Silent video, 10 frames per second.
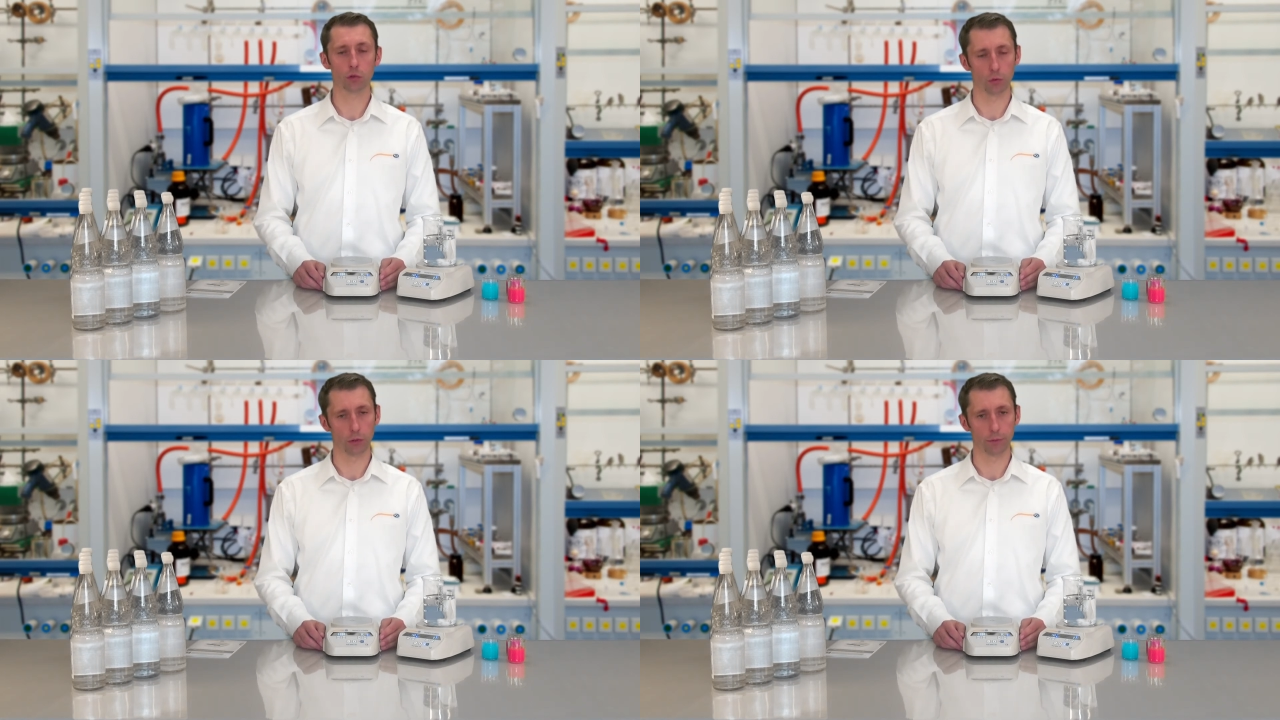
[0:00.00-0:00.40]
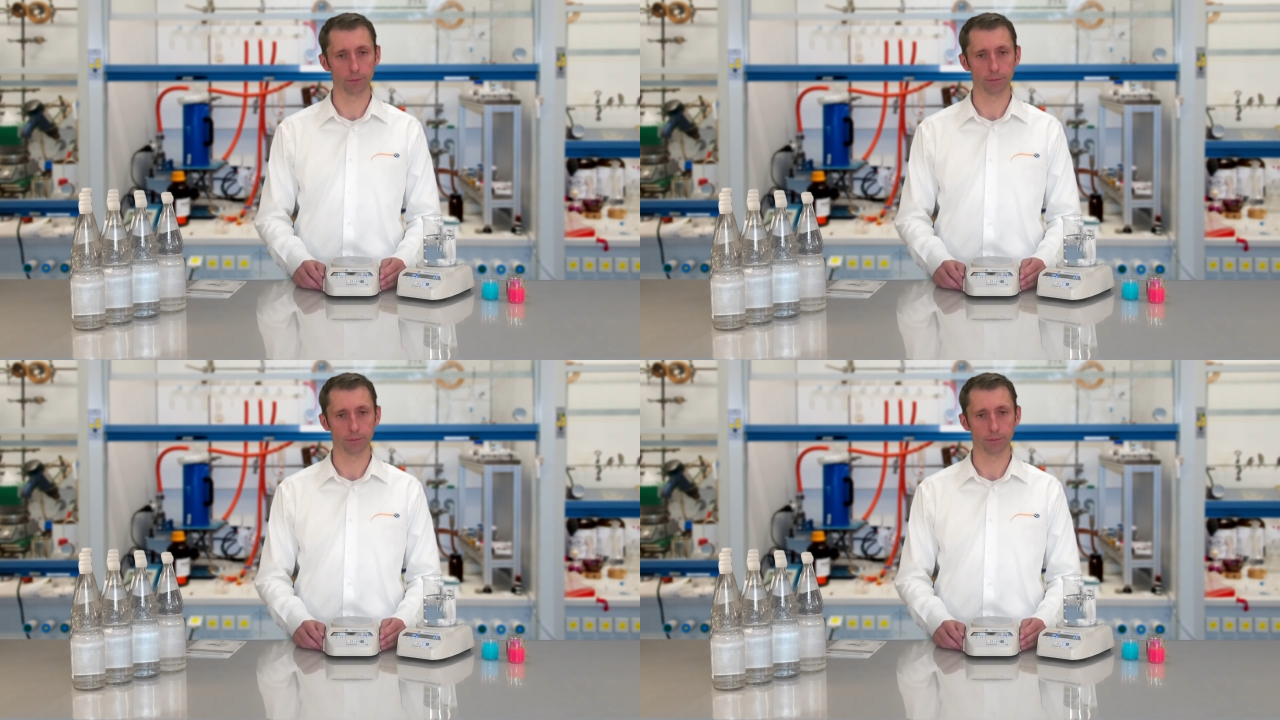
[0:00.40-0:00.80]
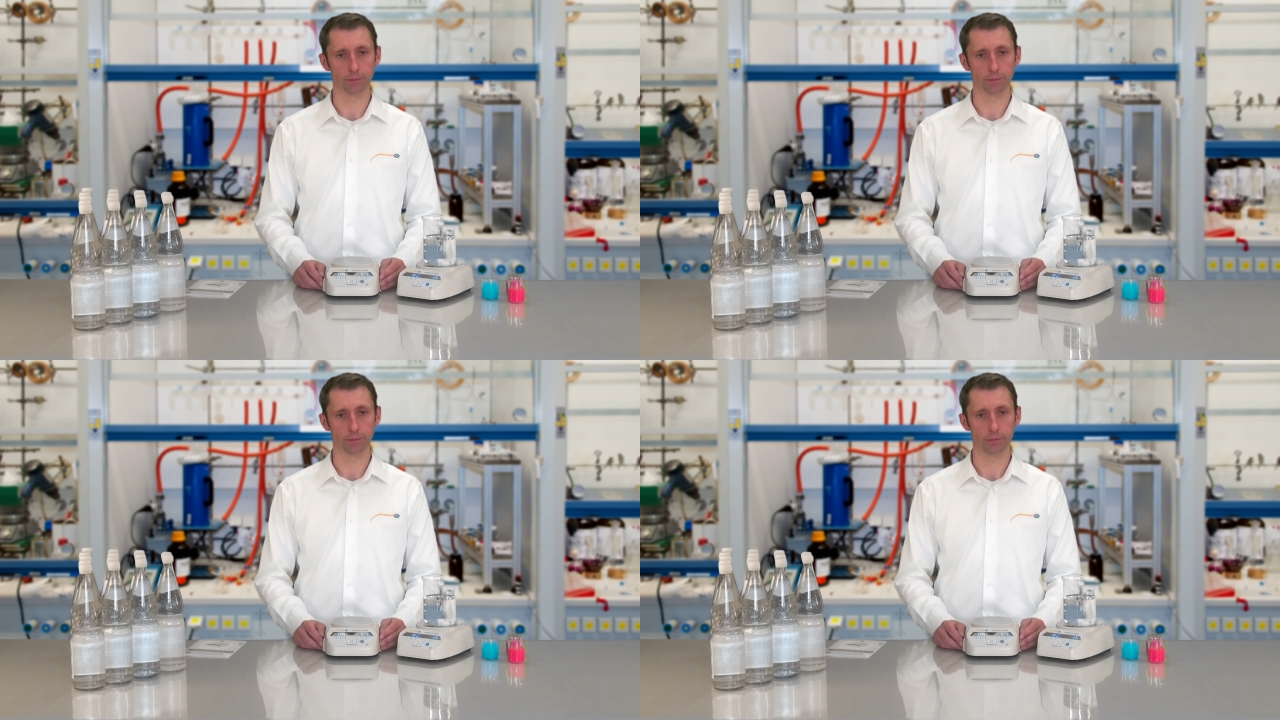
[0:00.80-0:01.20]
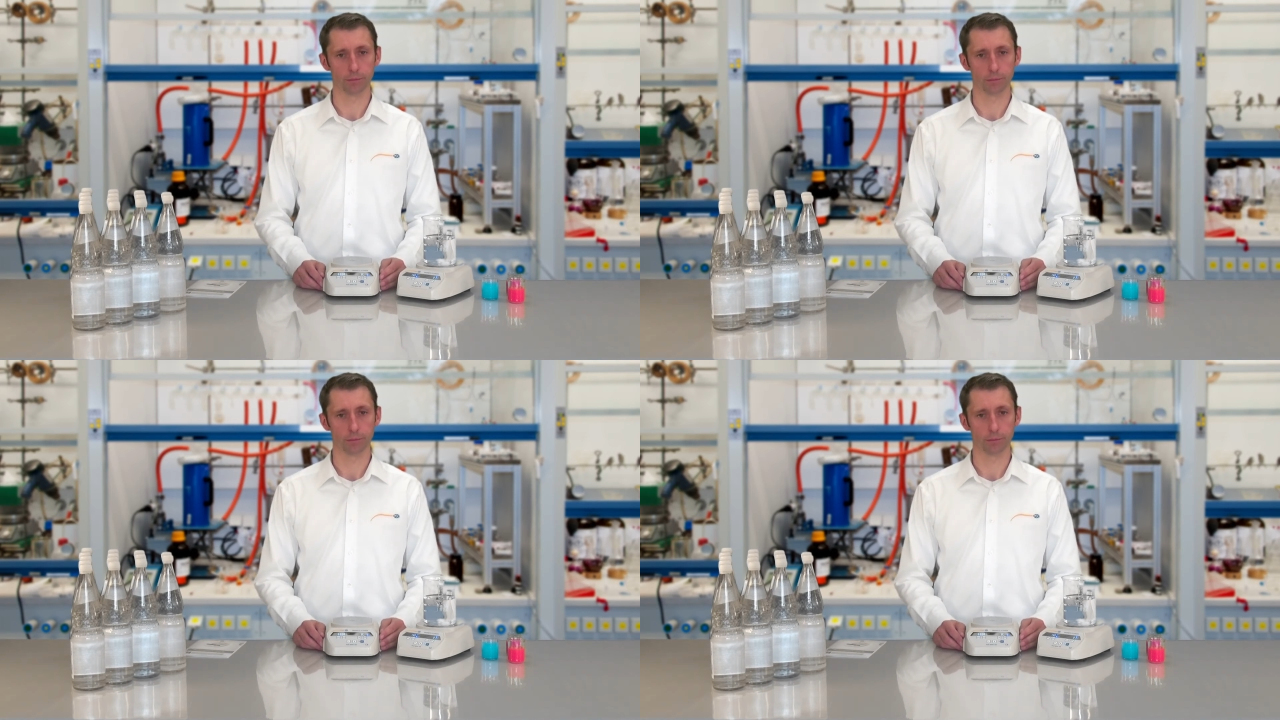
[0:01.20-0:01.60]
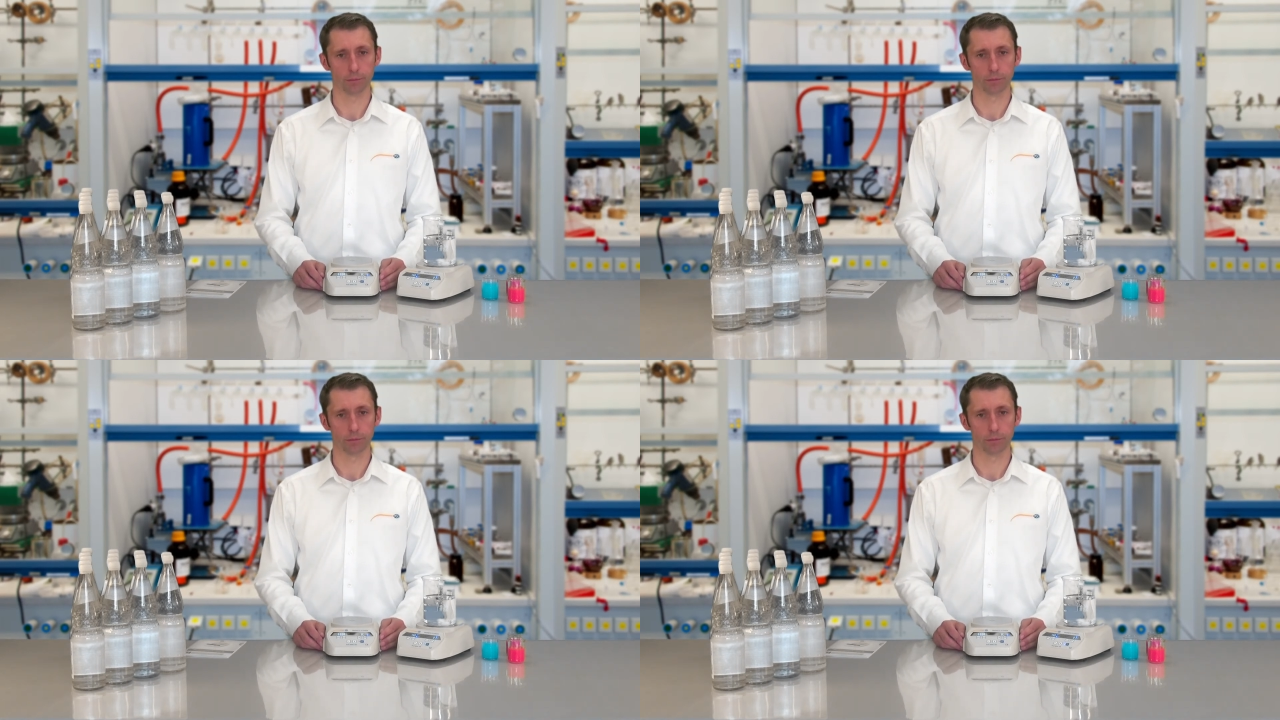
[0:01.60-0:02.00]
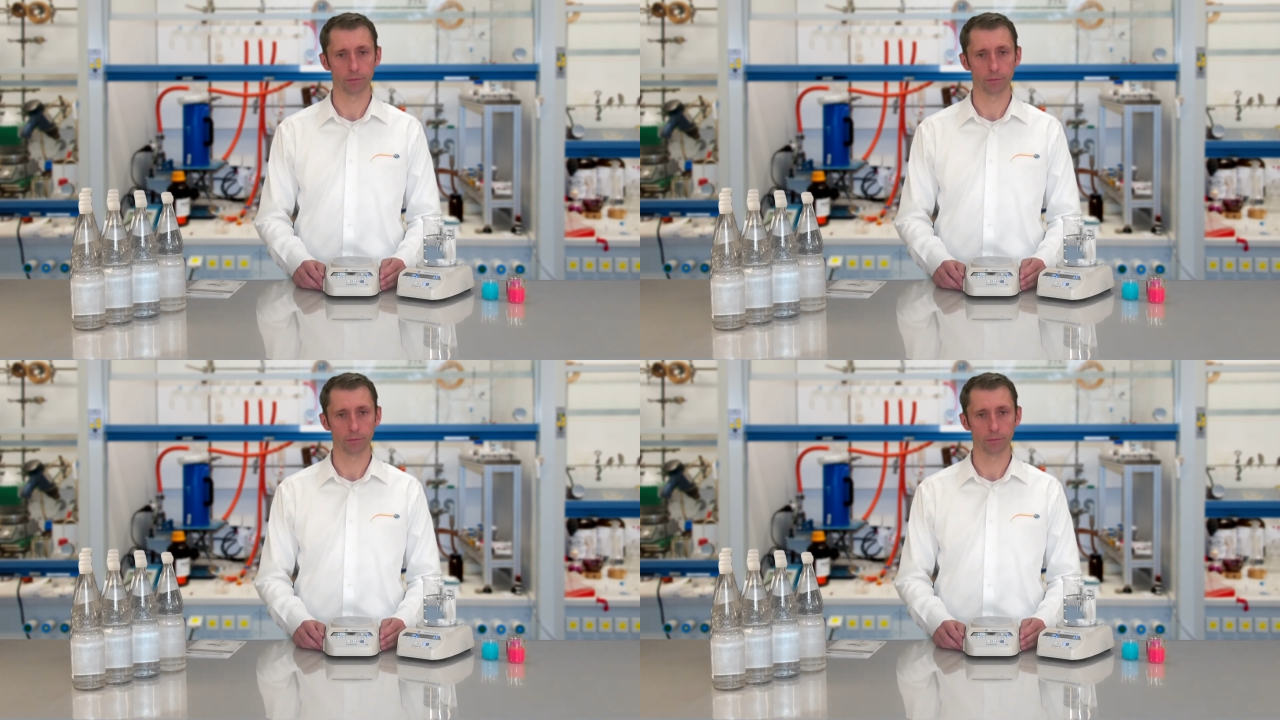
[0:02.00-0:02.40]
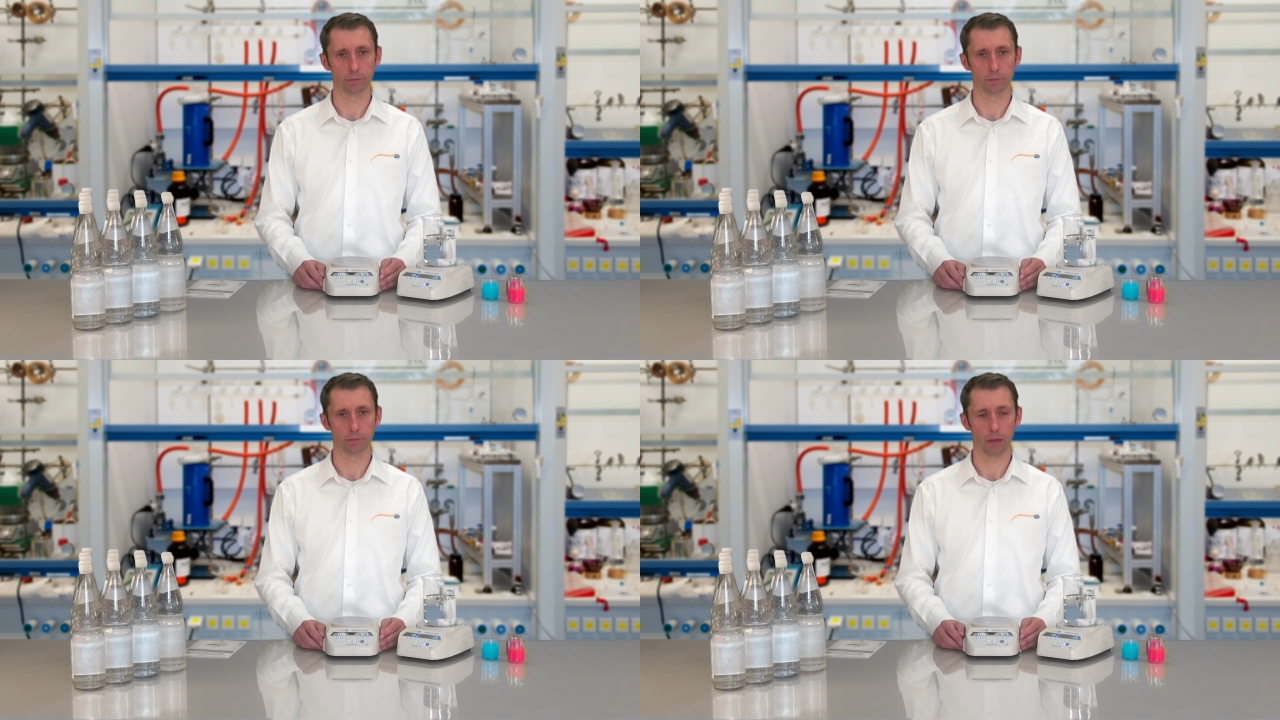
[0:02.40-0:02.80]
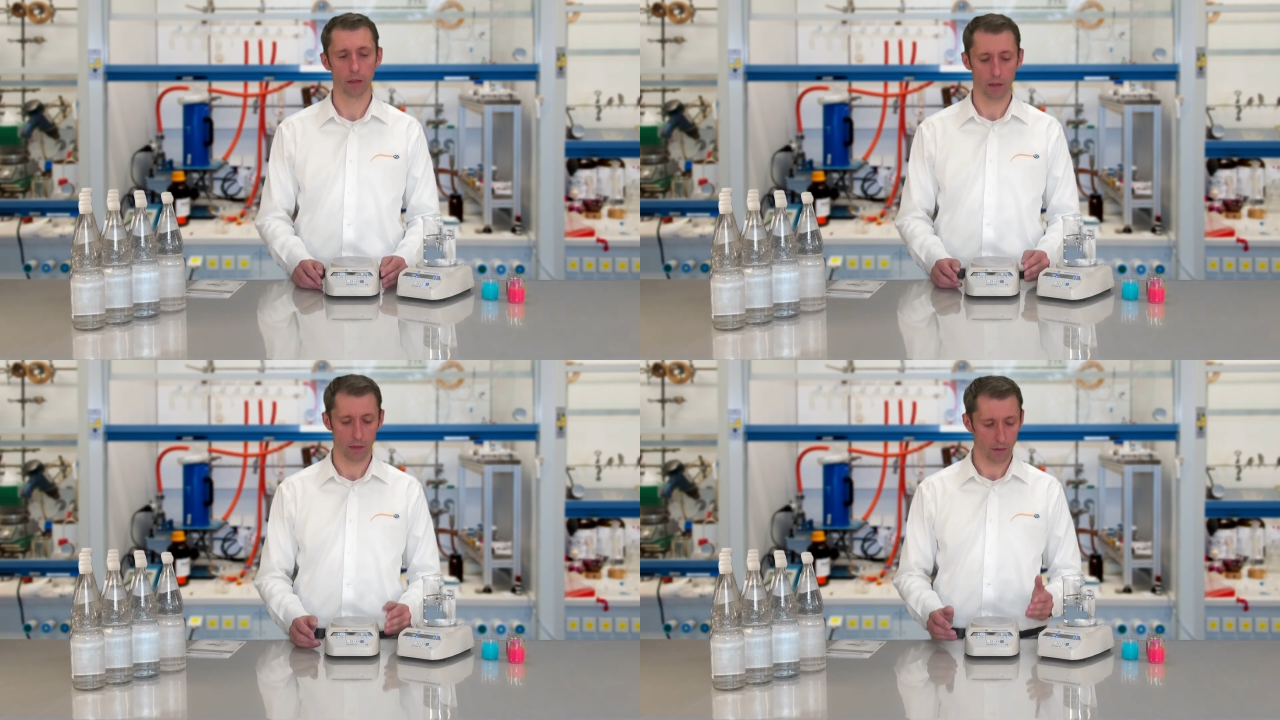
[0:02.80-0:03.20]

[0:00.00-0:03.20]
Nothing is said.